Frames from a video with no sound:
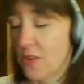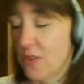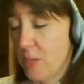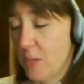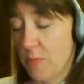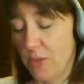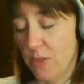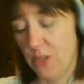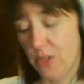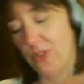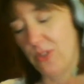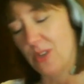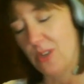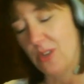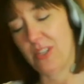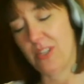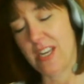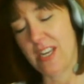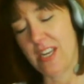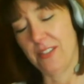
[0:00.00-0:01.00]
watching tonight
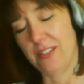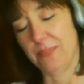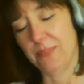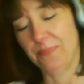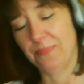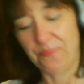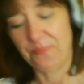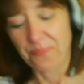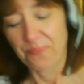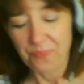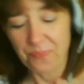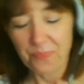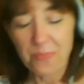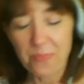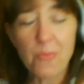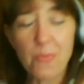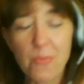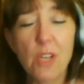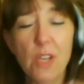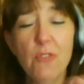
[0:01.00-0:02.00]
is going to do those
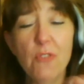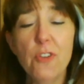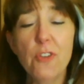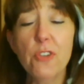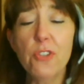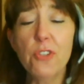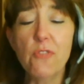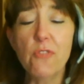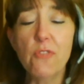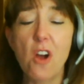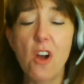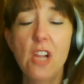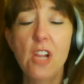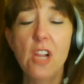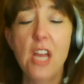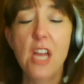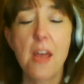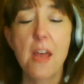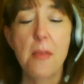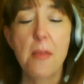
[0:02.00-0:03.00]
things.
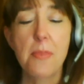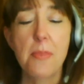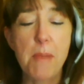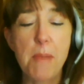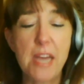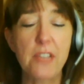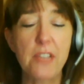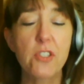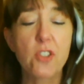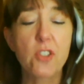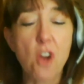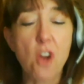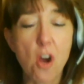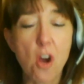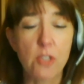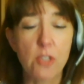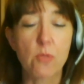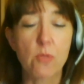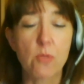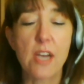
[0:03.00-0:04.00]
First of all,
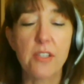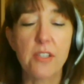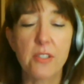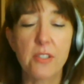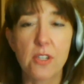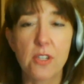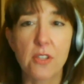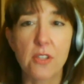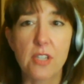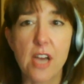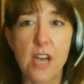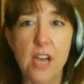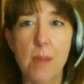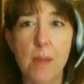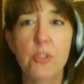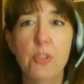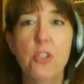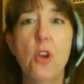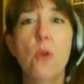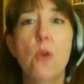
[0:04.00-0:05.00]
the best
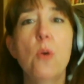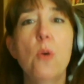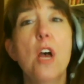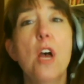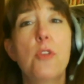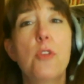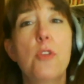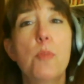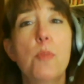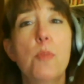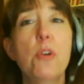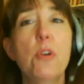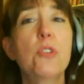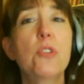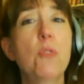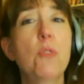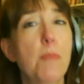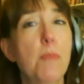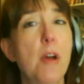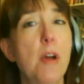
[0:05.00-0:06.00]
always rises to the top.
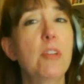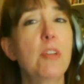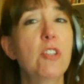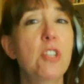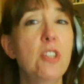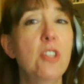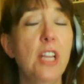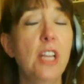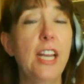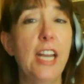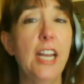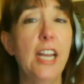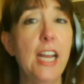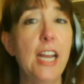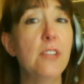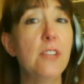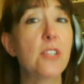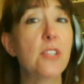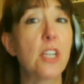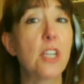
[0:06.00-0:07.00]
So the books that
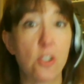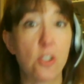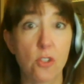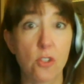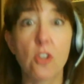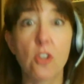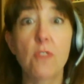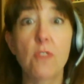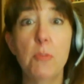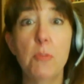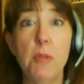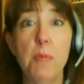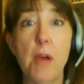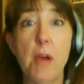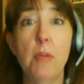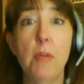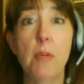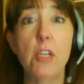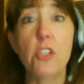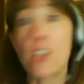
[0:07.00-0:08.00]
were published in the late
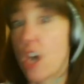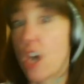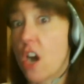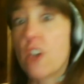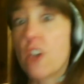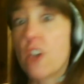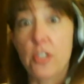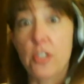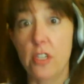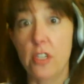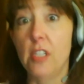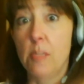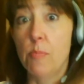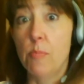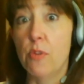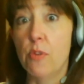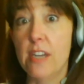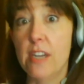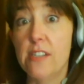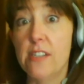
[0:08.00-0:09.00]
80s that deserve to be
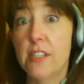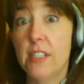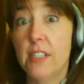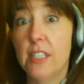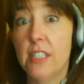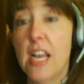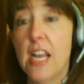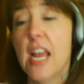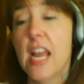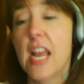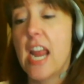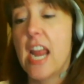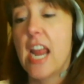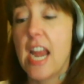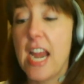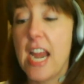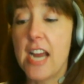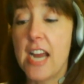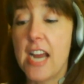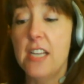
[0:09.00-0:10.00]
published are still in
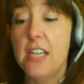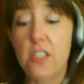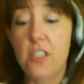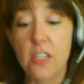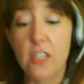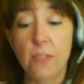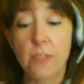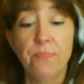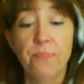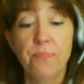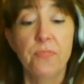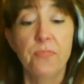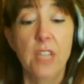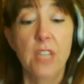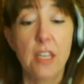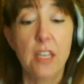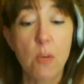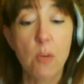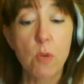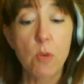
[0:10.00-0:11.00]
print.
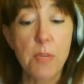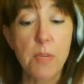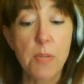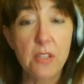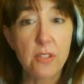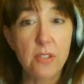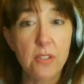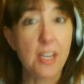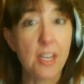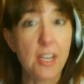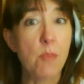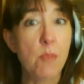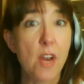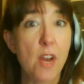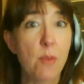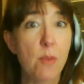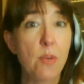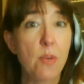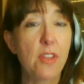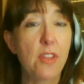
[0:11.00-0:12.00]
And
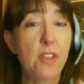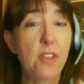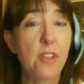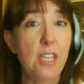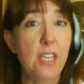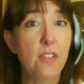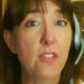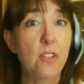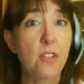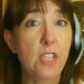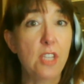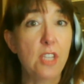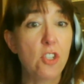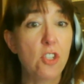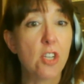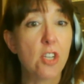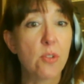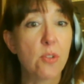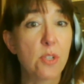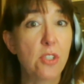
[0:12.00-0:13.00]
it will be the same
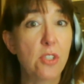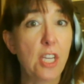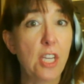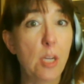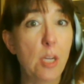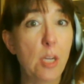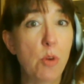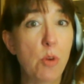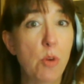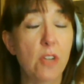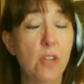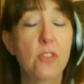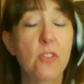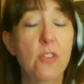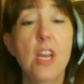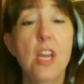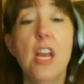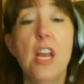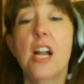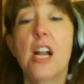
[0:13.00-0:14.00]
way with these
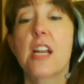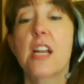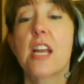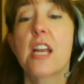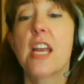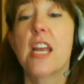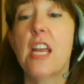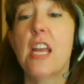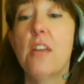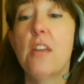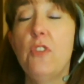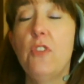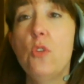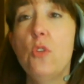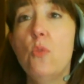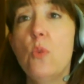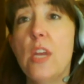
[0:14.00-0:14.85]
children's ebooks.